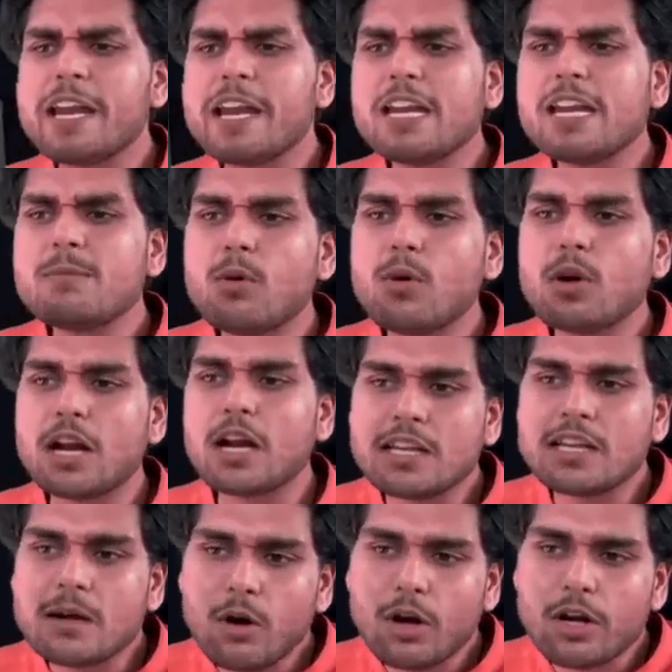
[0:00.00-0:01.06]
more other
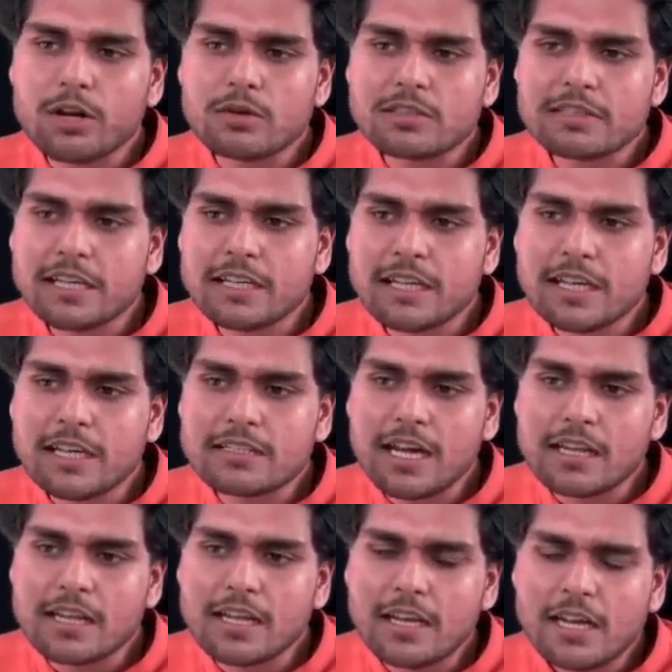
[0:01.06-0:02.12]
modules. See,
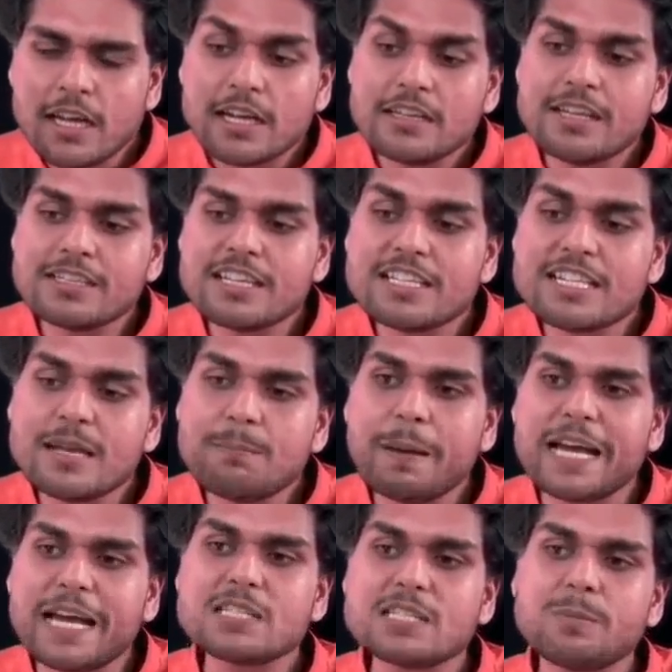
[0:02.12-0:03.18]
this is the
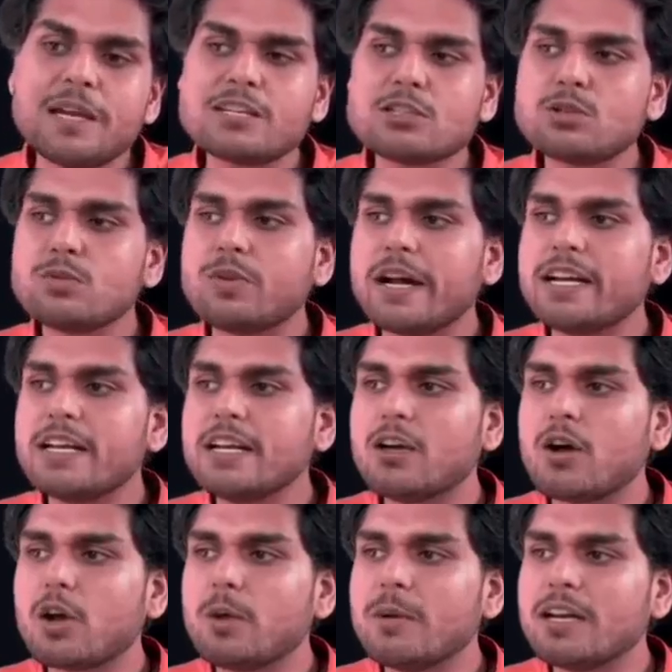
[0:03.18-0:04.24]
best place to find the
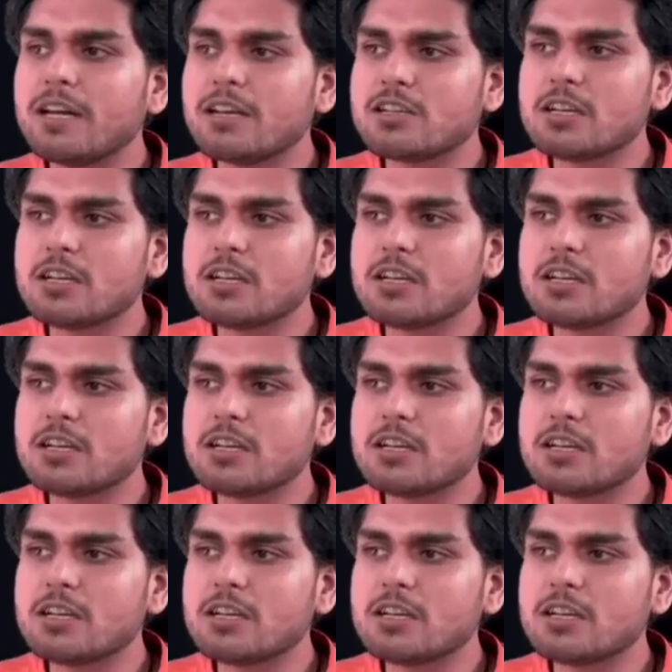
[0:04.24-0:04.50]
documentation,